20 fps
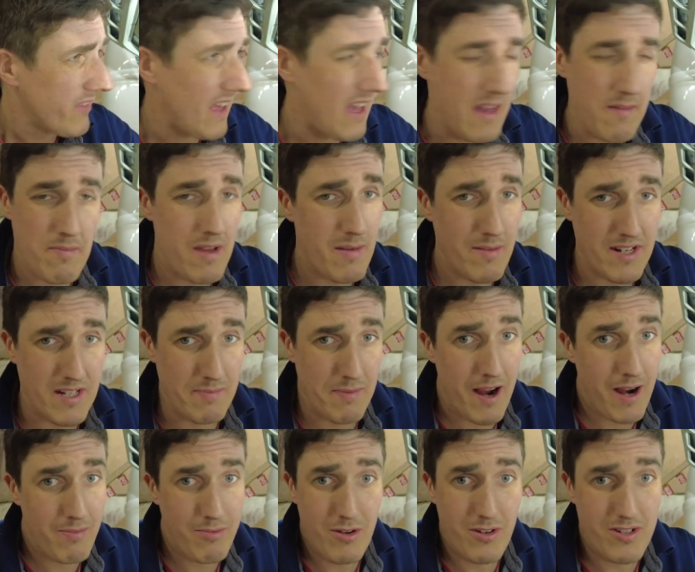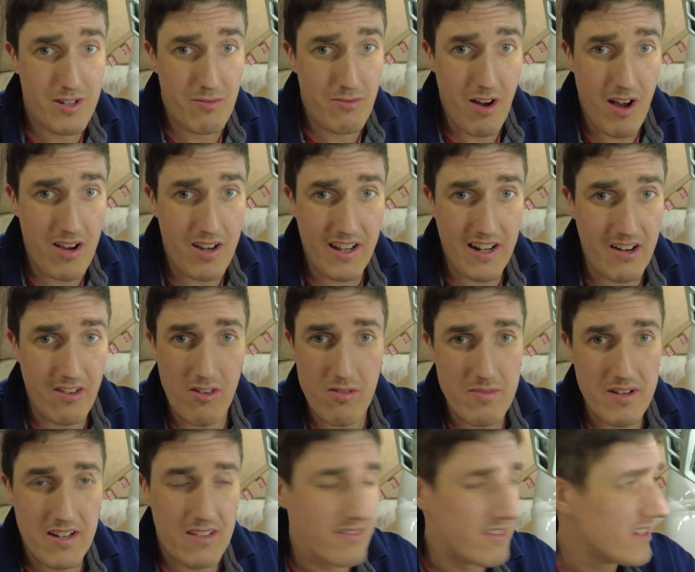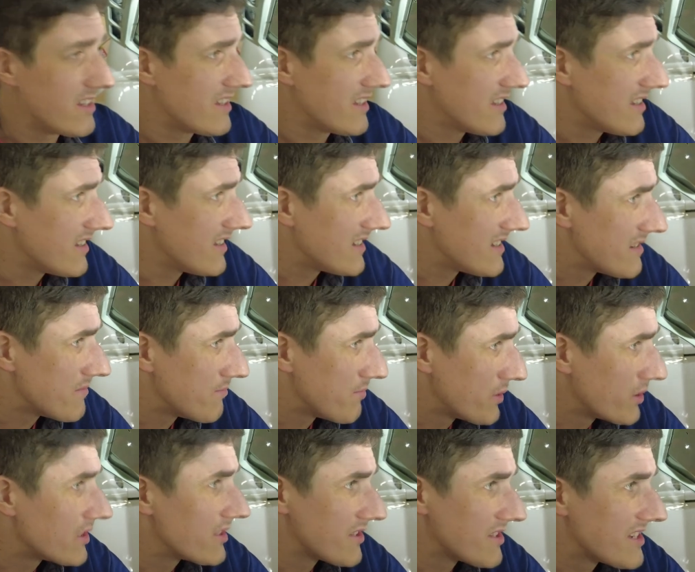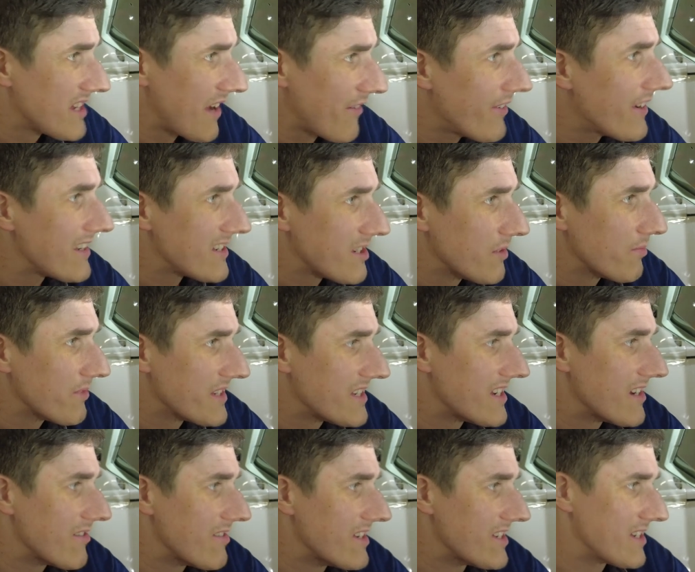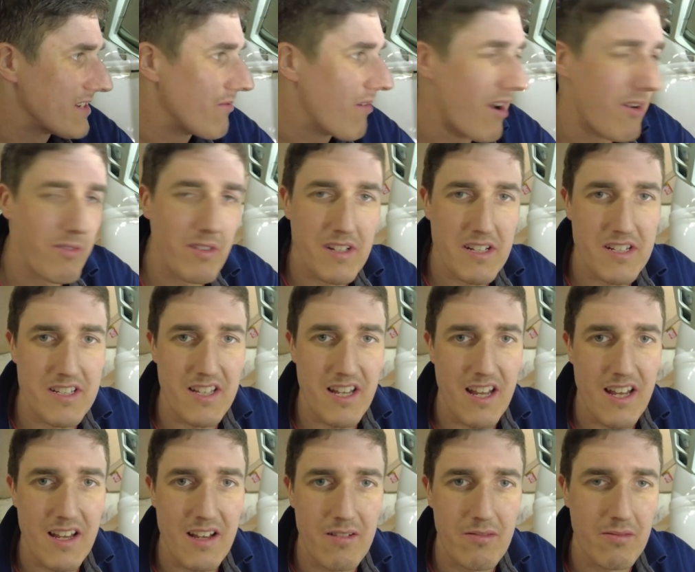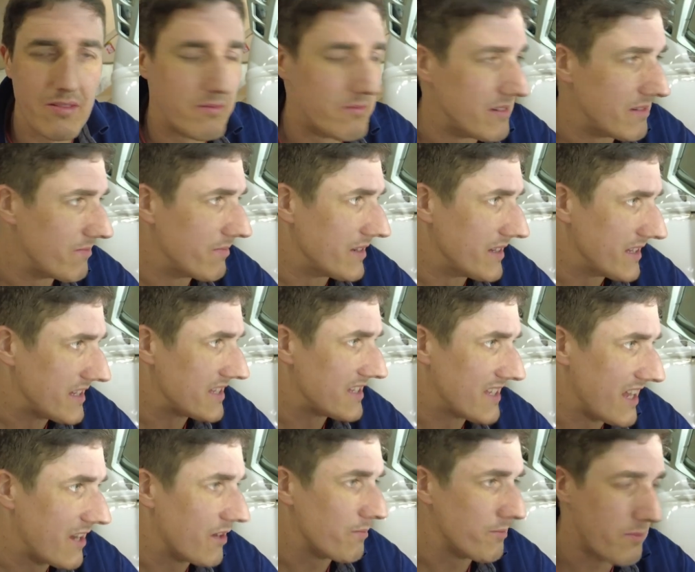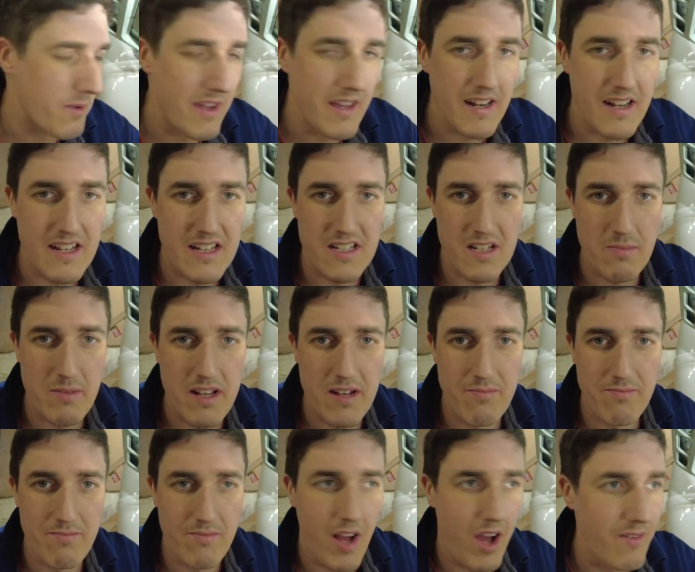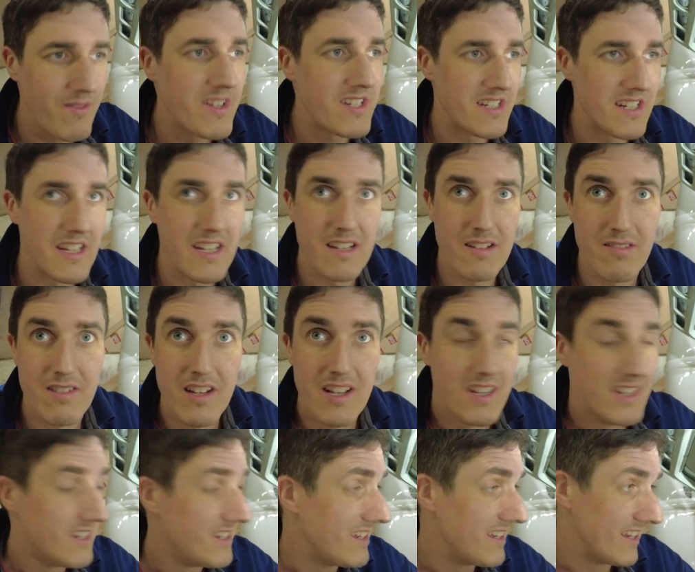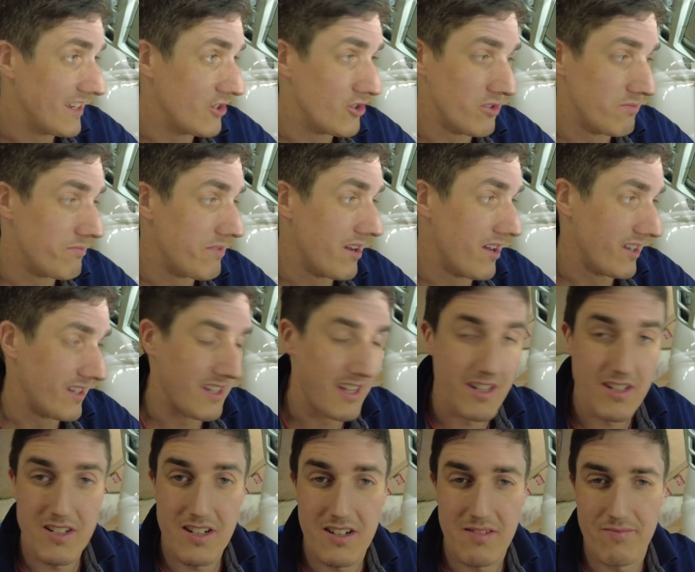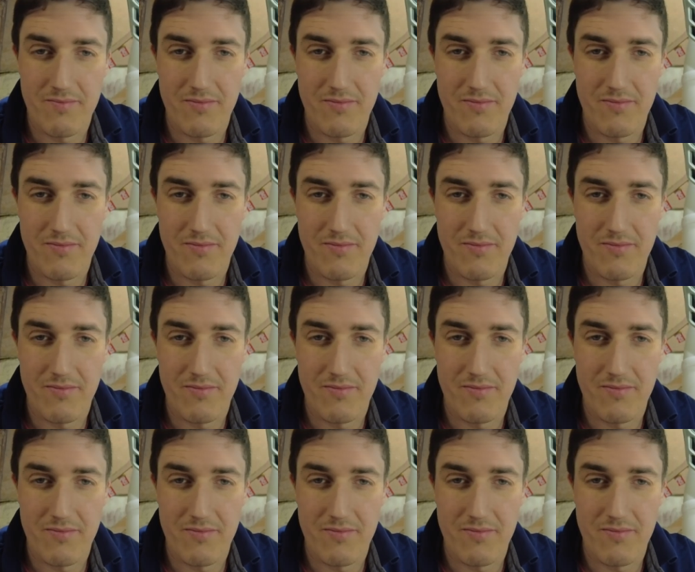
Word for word: Uh, maybe the spark plugs are wrong, you know. I mean, it, it, but there's definitely something seriously wrong with this uh, with, with this setup the way it is. I mean, obviously, it shouldn't be like that.